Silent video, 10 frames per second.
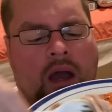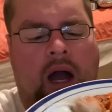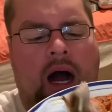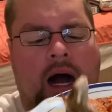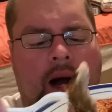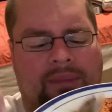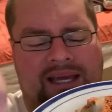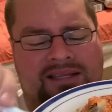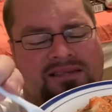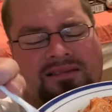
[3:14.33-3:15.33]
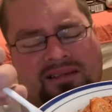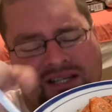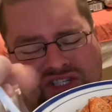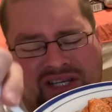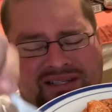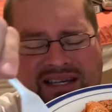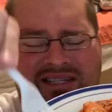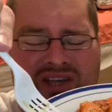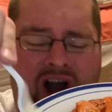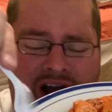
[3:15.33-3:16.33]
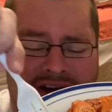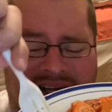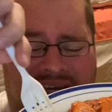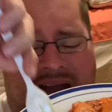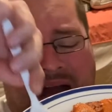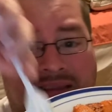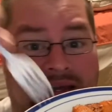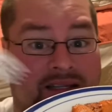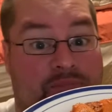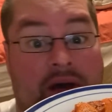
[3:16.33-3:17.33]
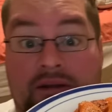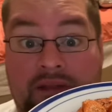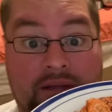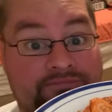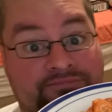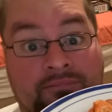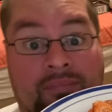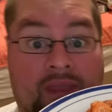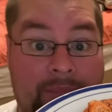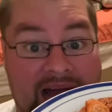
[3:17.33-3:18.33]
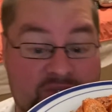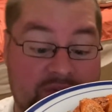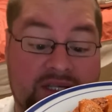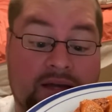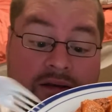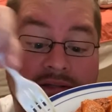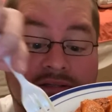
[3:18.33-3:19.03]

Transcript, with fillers: Um, it's delicious. It's hearty. I think it's better than mashed potatoes.